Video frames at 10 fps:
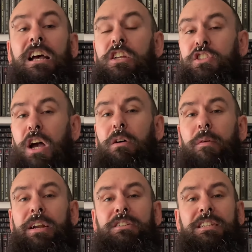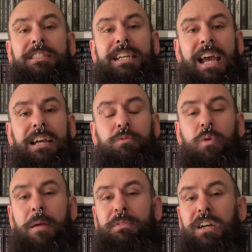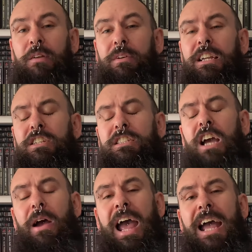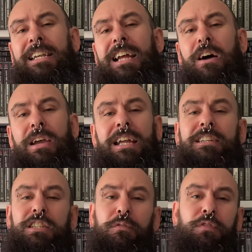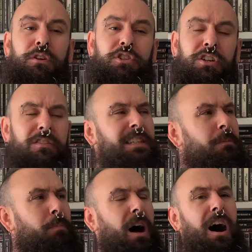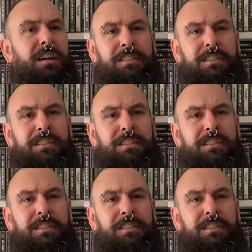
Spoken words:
So I went onto the CEX website. We're going to just go ahead now into the future, or is it the past?